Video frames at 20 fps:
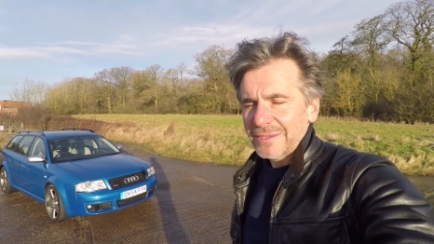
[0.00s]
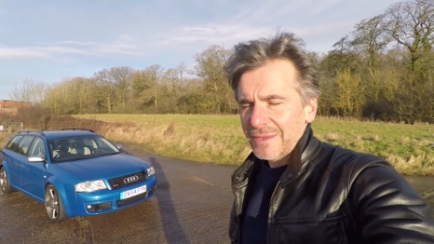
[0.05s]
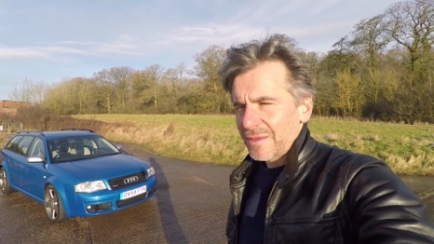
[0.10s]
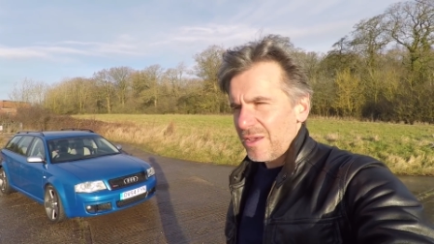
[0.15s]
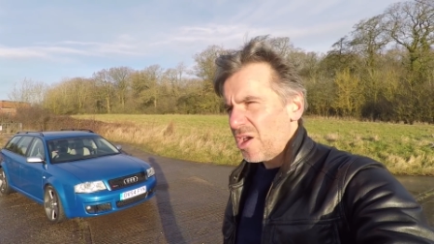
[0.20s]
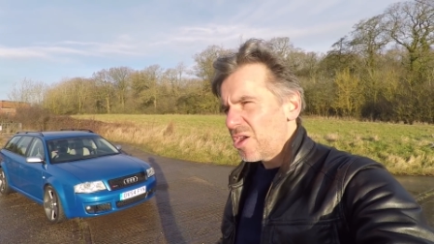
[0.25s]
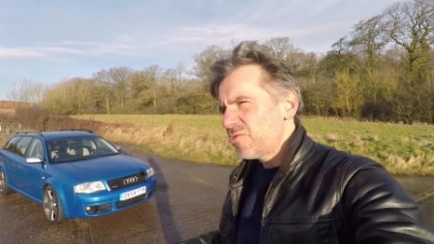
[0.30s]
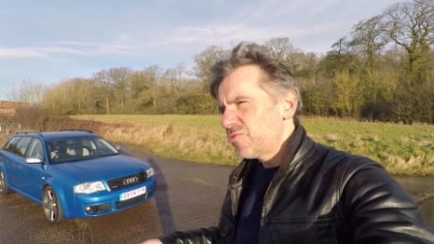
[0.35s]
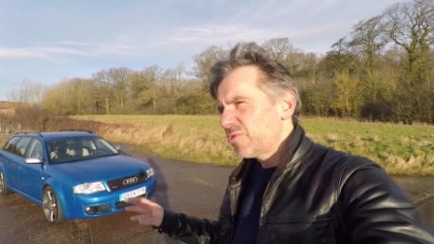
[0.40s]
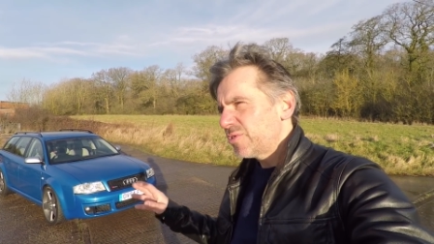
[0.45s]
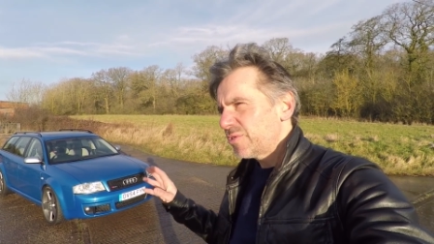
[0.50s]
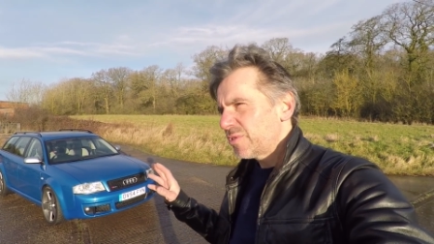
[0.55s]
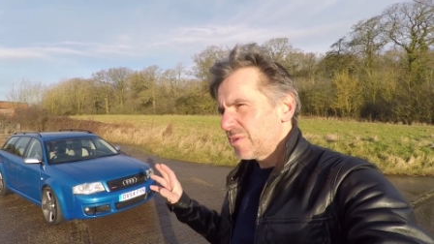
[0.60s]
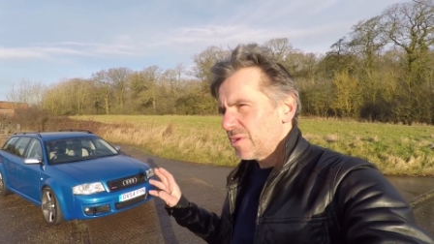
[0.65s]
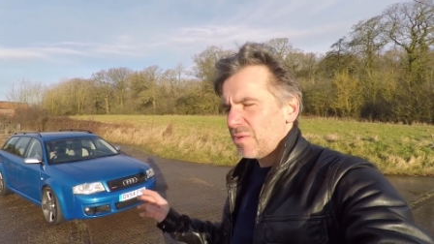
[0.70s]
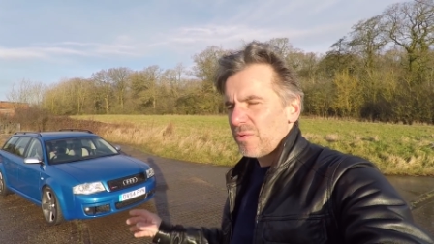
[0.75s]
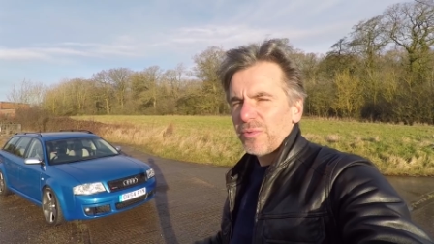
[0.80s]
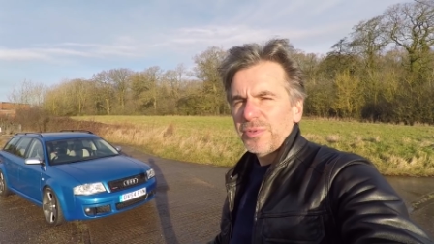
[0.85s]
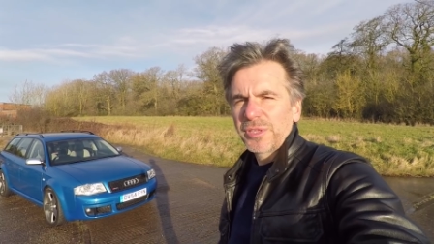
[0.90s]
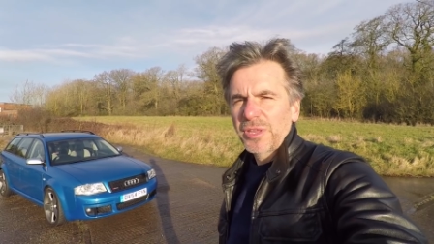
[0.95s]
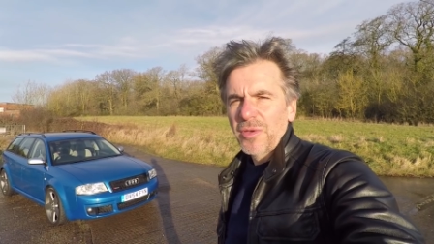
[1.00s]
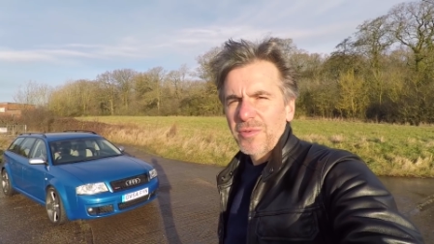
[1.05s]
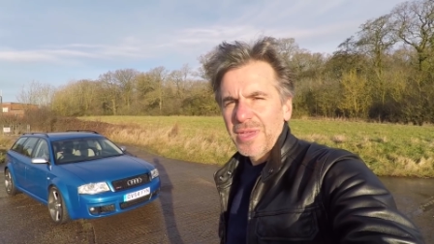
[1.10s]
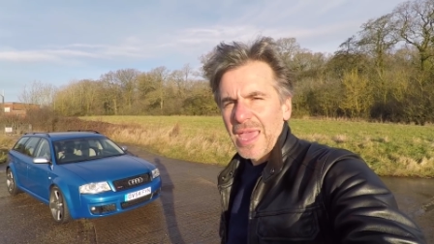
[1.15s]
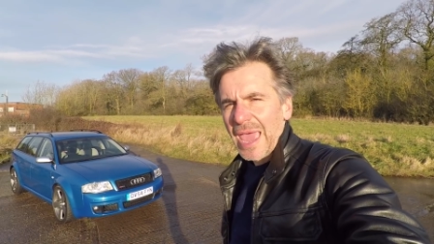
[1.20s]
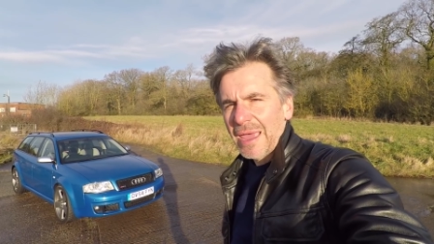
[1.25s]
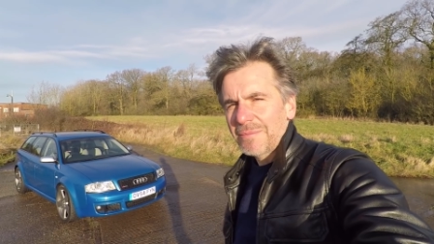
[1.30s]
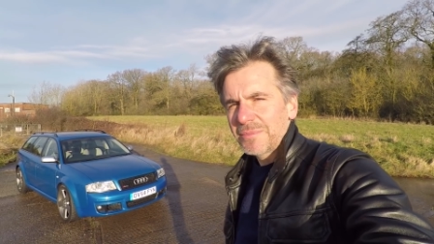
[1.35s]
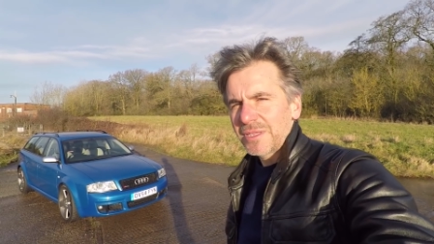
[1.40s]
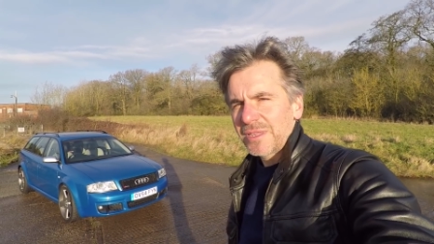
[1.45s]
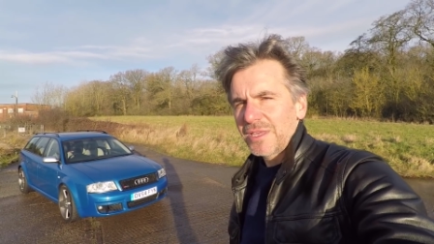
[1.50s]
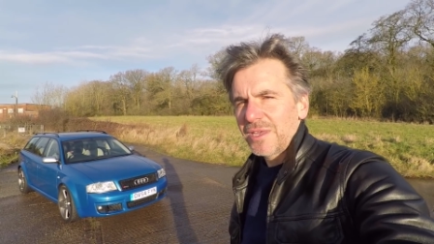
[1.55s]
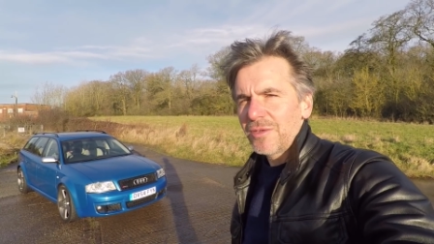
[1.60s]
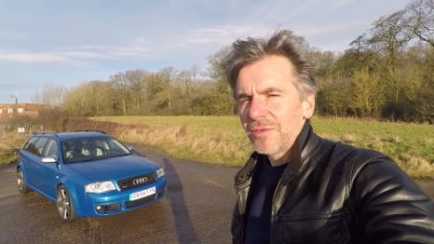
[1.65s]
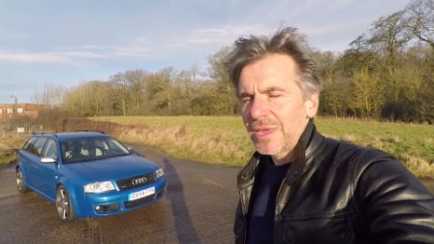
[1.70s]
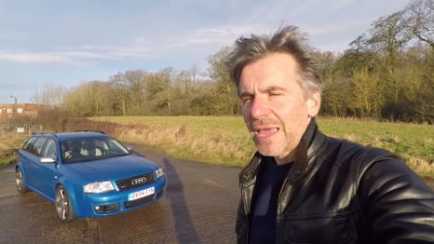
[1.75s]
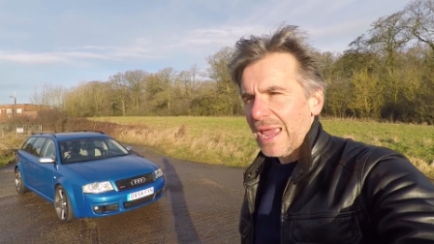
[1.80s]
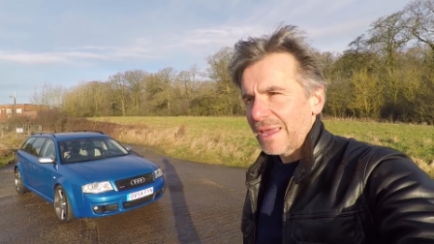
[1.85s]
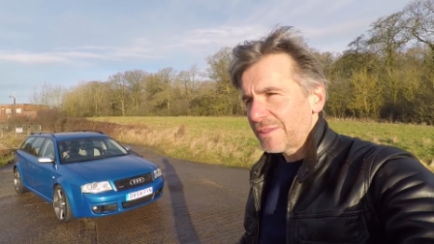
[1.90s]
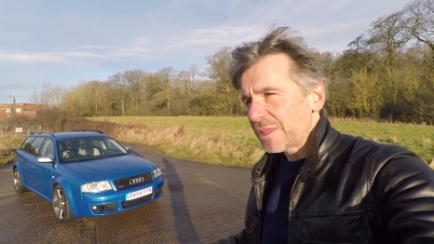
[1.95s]
100 or so came to the
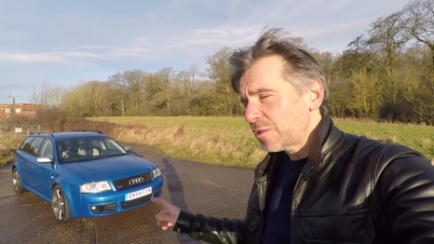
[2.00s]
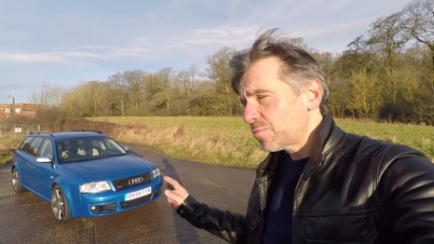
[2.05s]
UK.